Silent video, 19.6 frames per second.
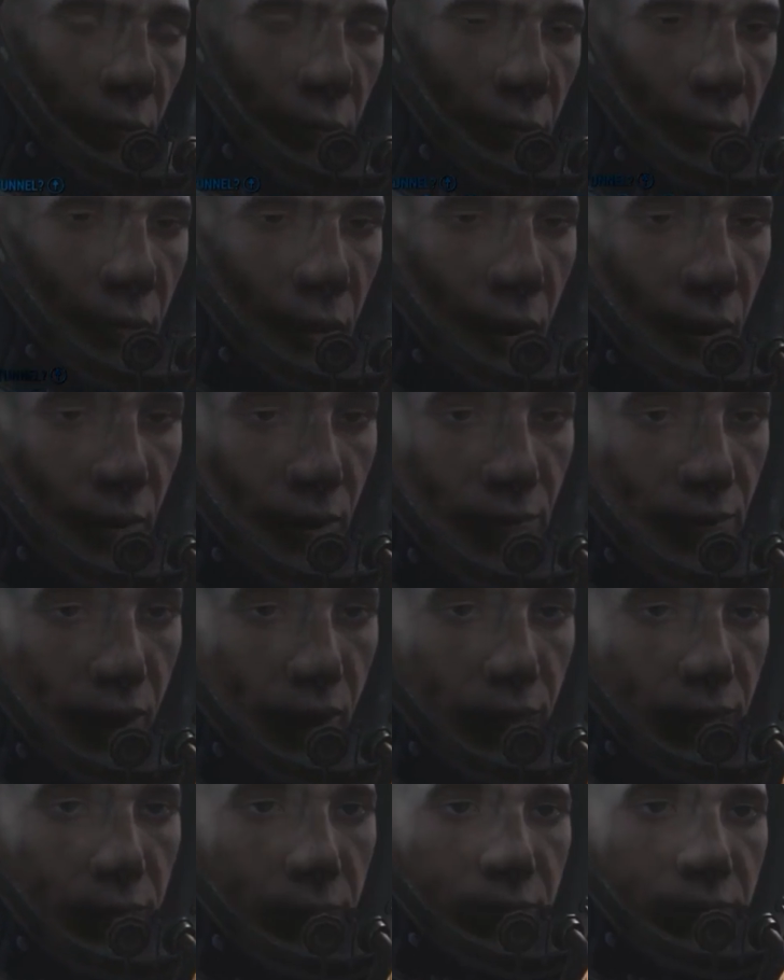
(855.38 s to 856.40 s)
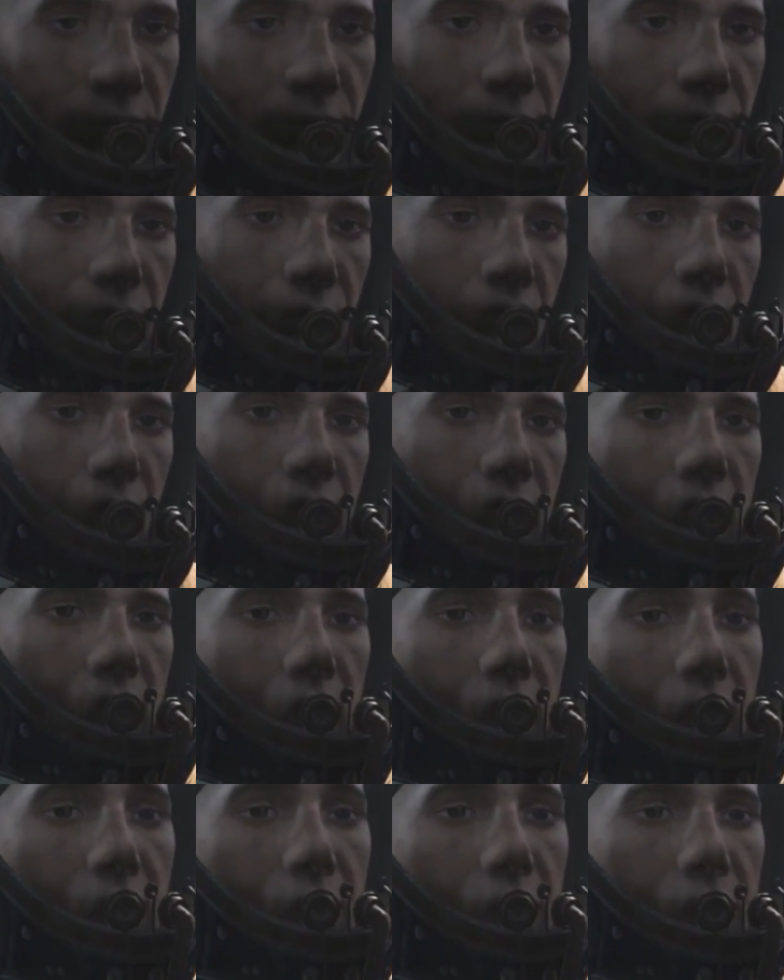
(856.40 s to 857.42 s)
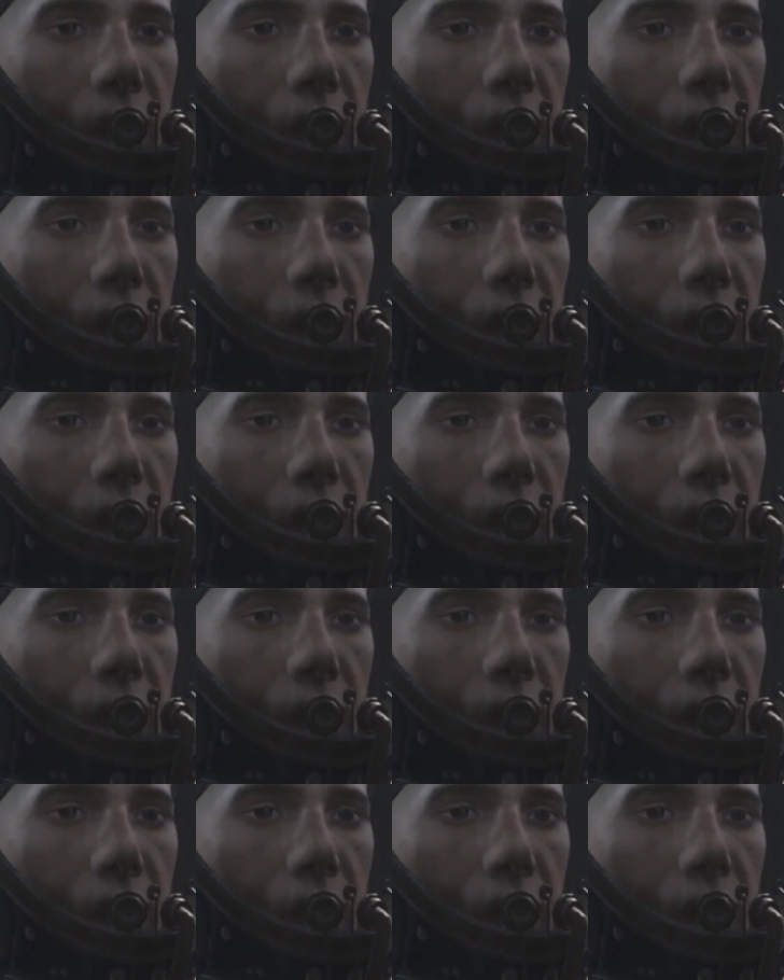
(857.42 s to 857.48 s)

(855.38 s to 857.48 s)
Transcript: The tunnel has got to be easier than a frontal